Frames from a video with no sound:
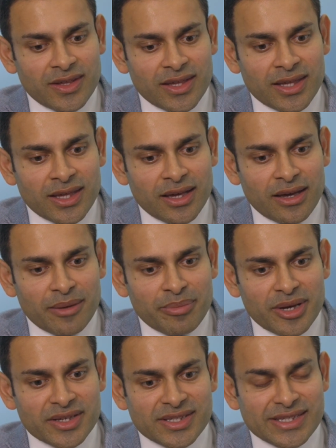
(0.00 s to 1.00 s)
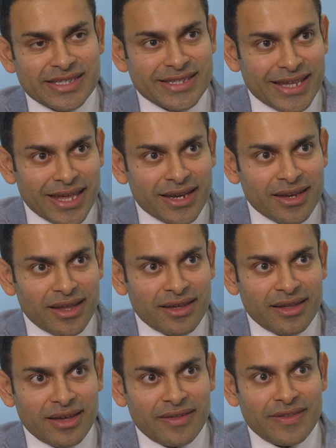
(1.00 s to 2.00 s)
the person's skin
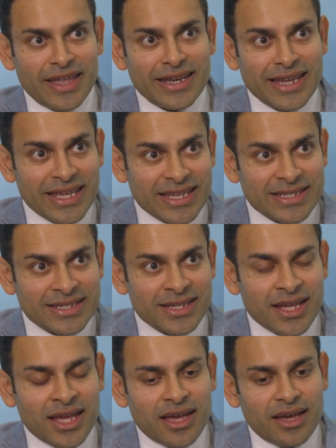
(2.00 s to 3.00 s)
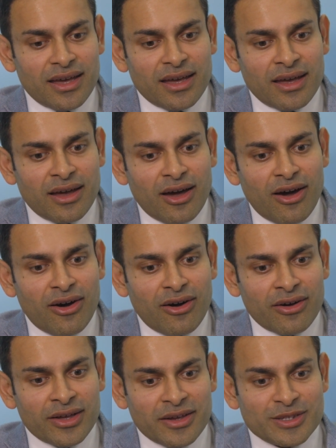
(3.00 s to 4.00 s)
and their needs
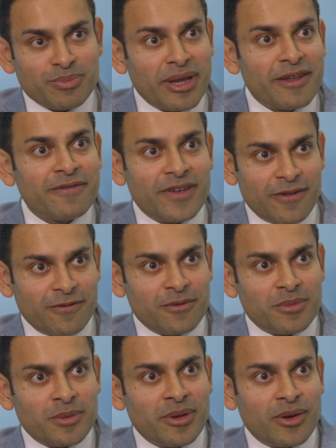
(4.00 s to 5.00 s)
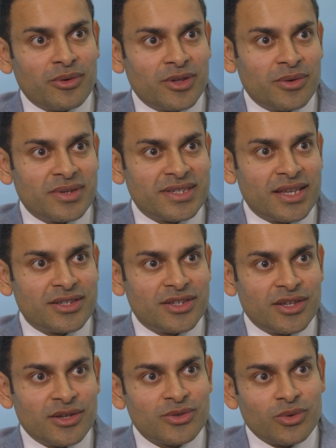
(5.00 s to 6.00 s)
are going to benefit from the peel you intend
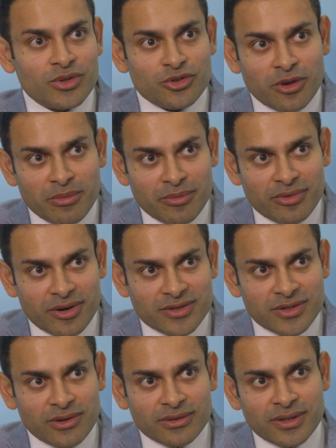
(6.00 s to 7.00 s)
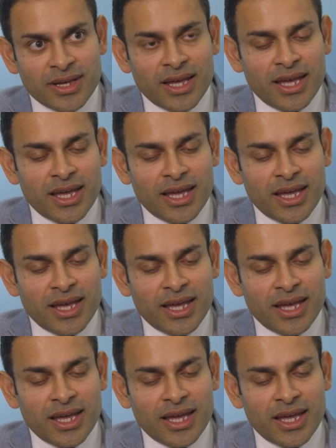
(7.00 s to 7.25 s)
to use or the treatment protocol.